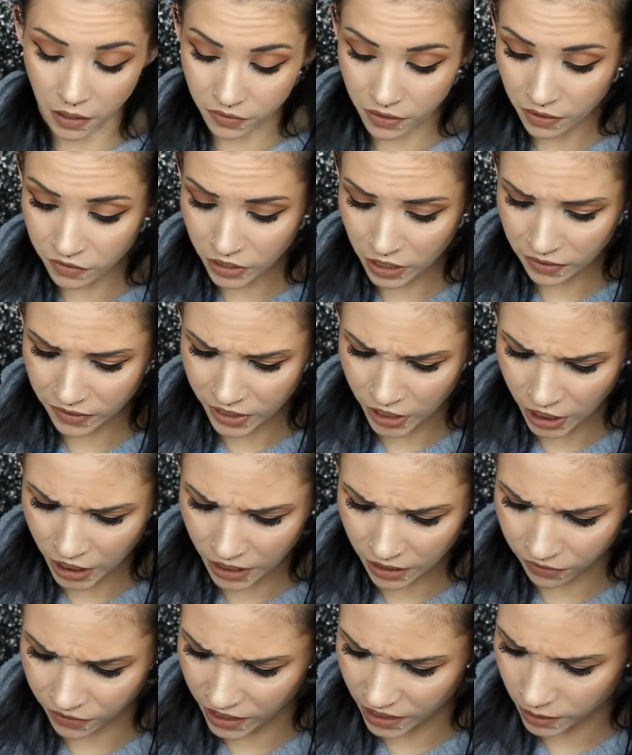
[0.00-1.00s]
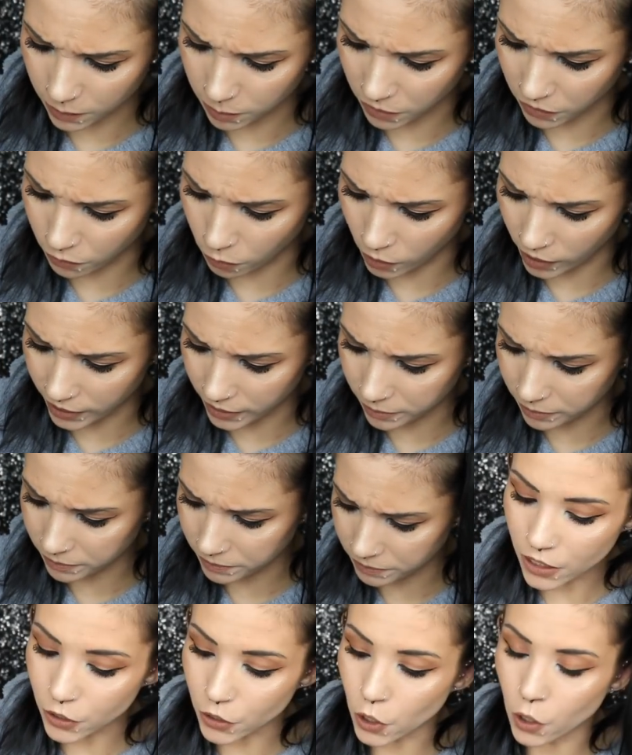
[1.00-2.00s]
I've never even heard of this before.
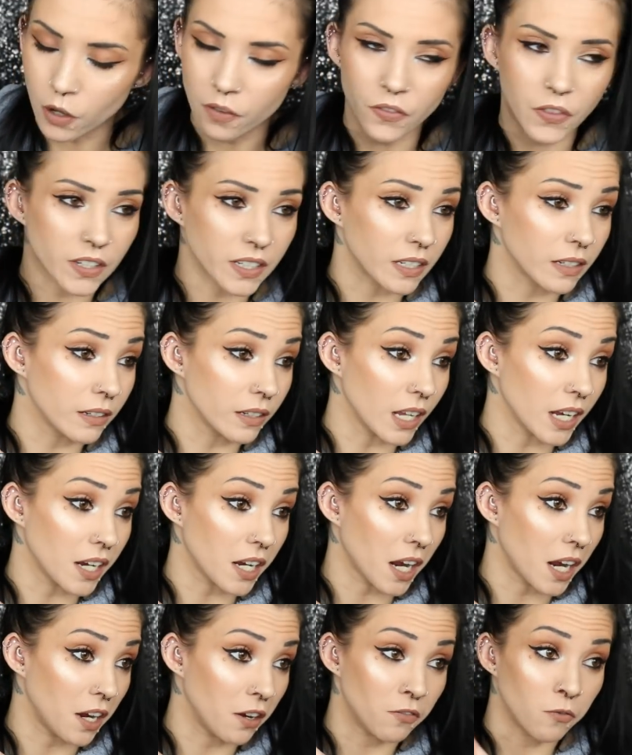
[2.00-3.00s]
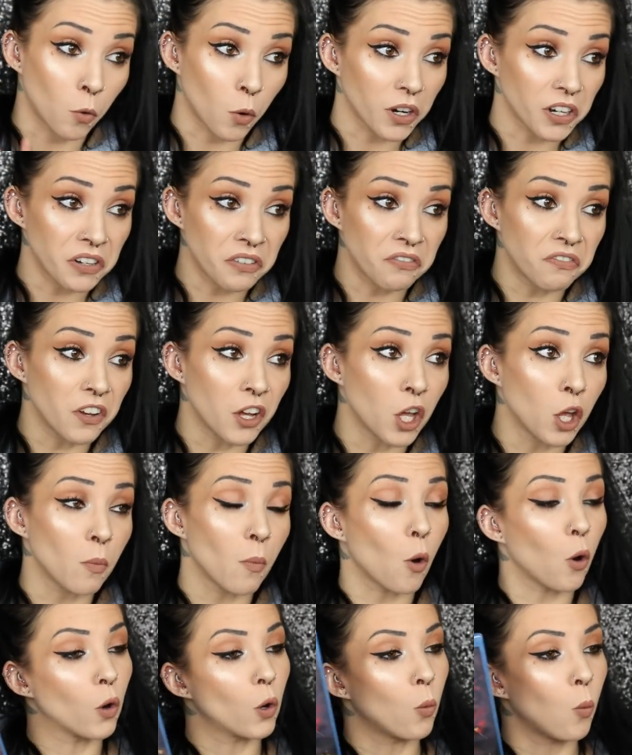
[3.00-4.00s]
I don't know if this is like a foreign
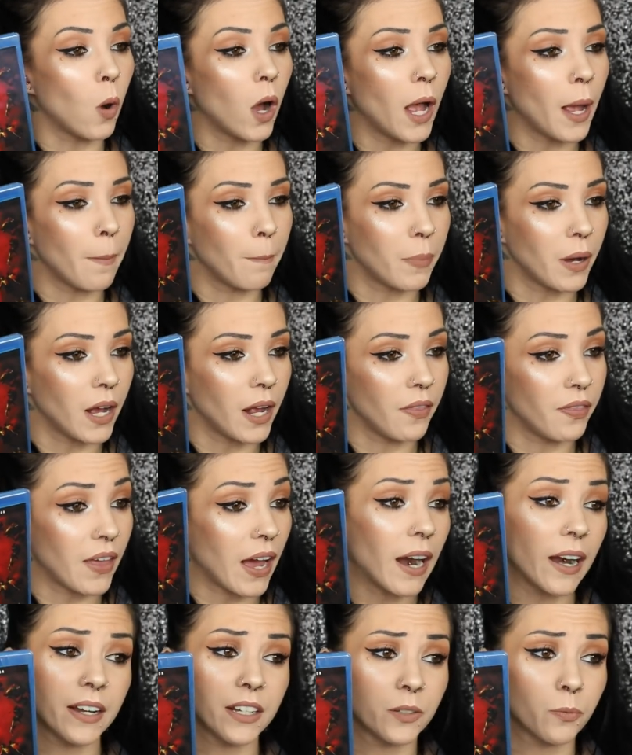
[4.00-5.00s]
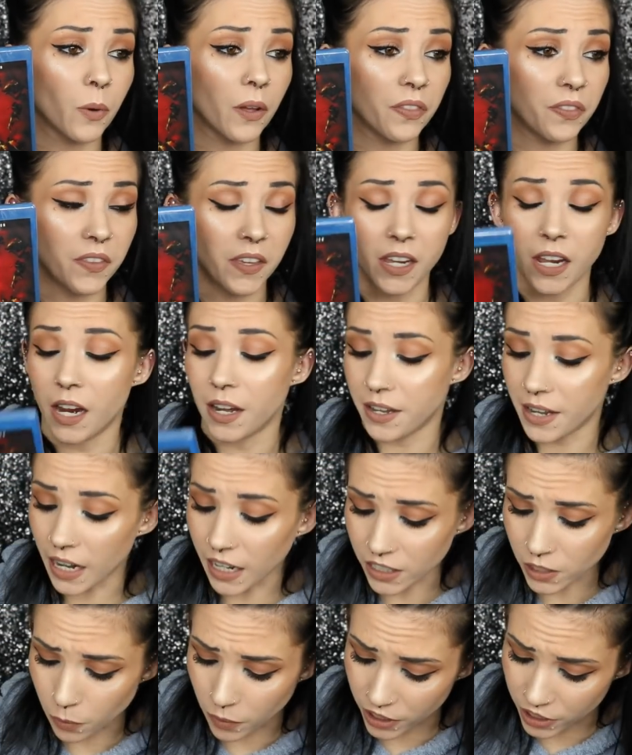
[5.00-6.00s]
film or what, but that is what the
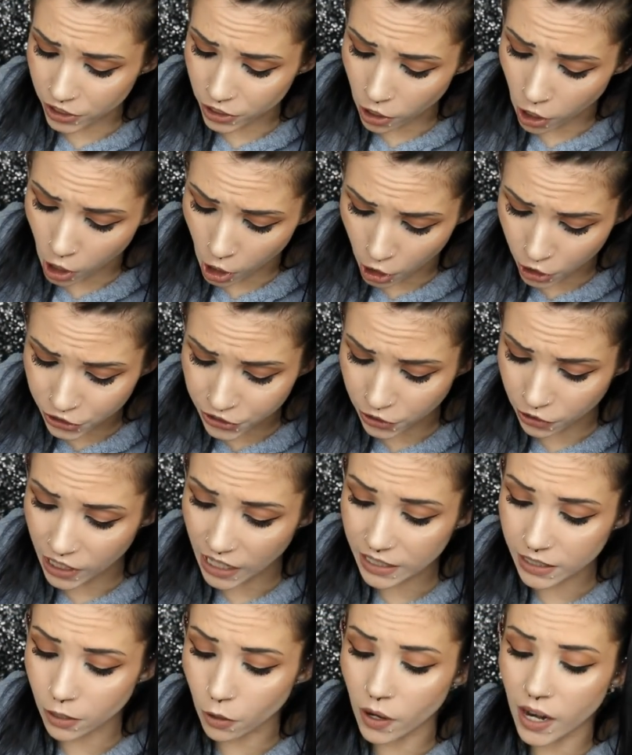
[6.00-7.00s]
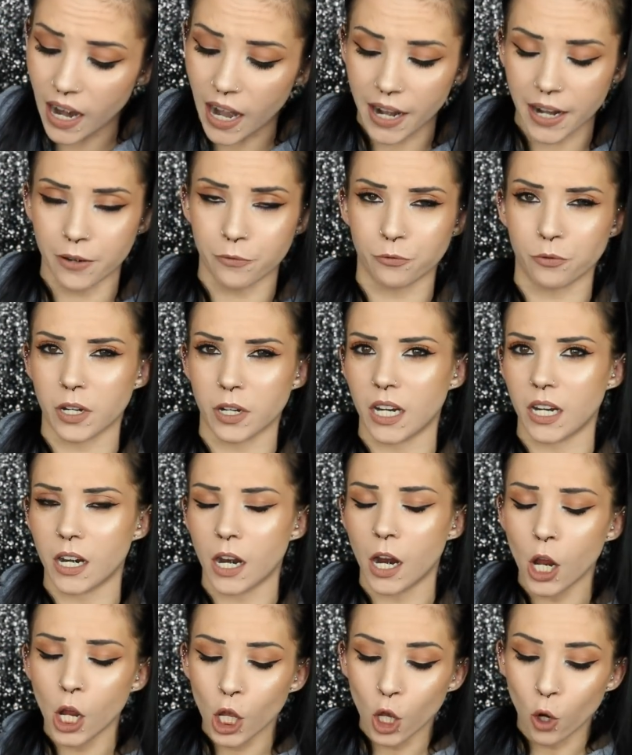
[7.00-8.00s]
next one is called. So let's go ahead and
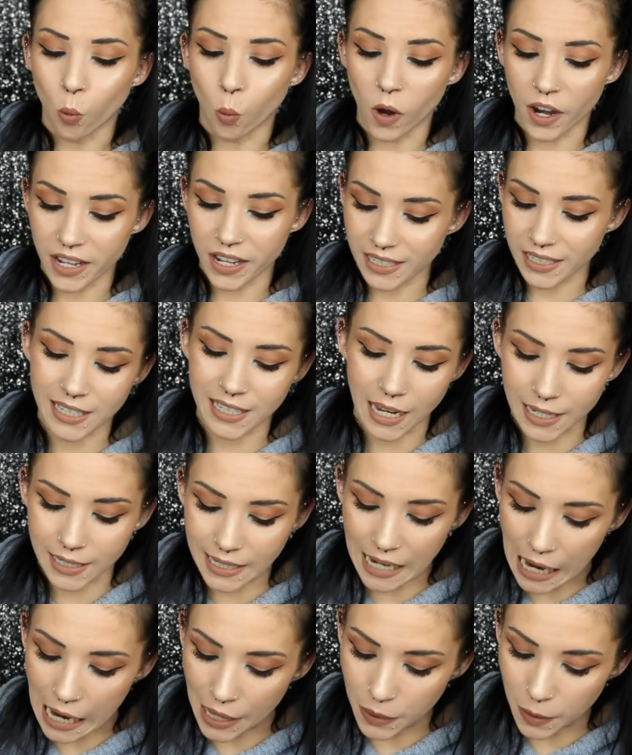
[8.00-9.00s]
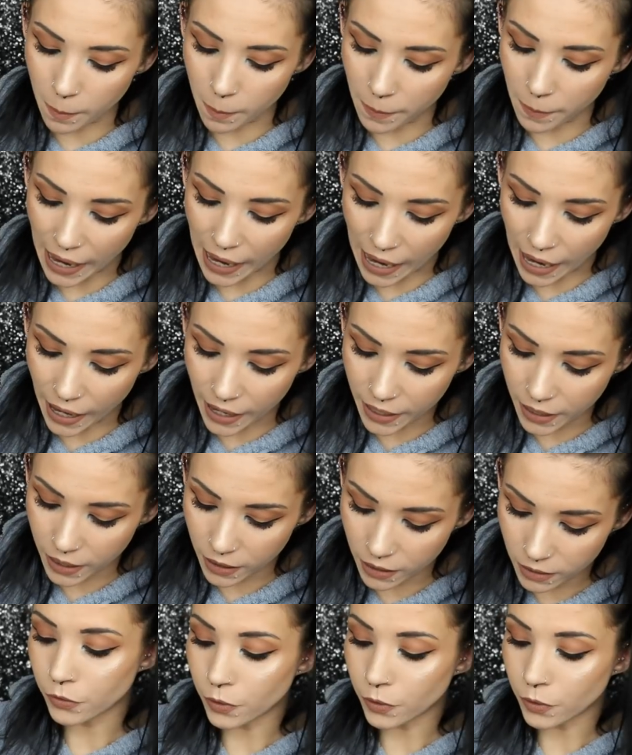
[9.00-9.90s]
read what it says on the back.